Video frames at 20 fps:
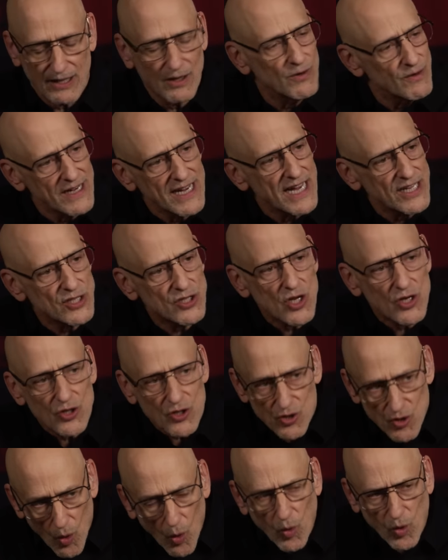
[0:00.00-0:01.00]
creates
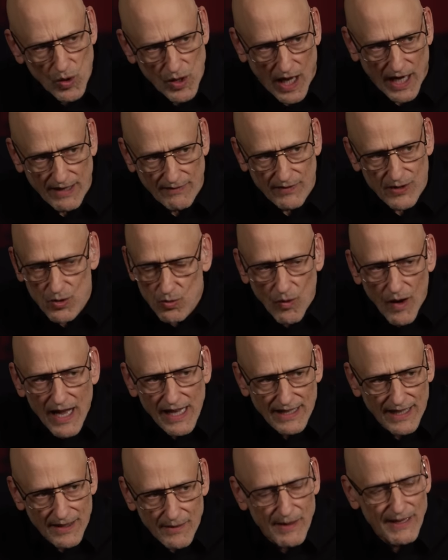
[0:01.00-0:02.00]
soul life as
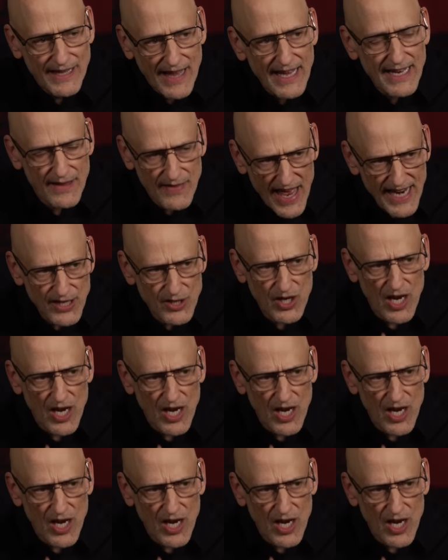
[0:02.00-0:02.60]
well. And I mean, that